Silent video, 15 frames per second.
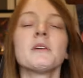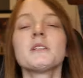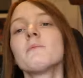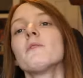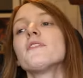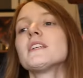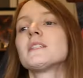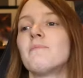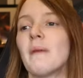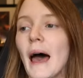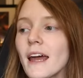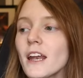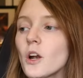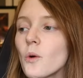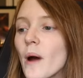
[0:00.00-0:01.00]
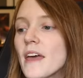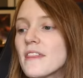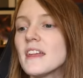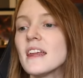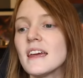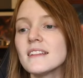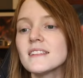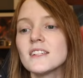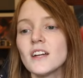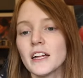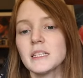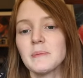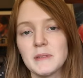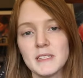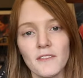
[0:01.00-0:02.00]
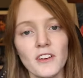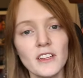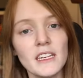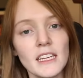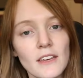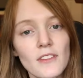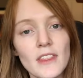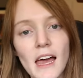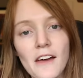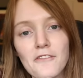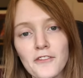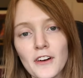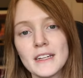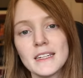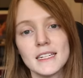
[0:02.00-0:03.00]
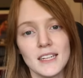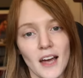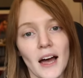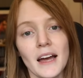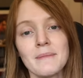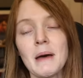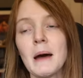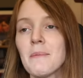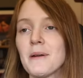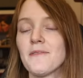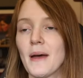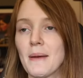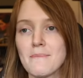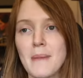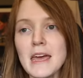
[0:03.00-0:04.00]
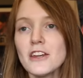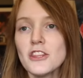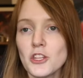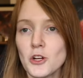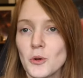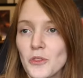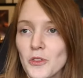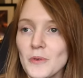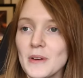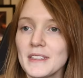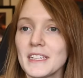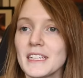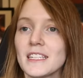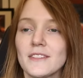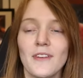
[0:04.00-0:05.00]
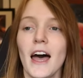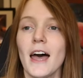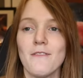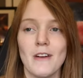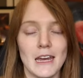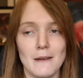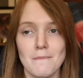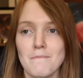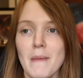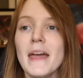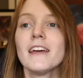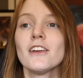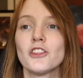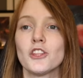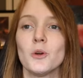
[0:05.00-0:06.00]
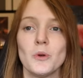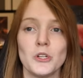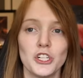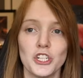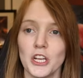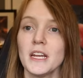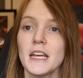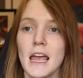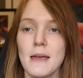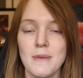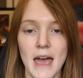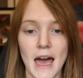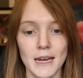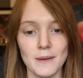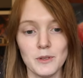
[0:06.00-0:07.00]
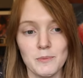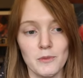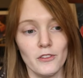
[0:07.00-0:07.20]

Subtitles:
This movie is bad in a way that it's not specifically even that fun to talk about, but if I made it through 365, I can make it through a shitty Amy Adams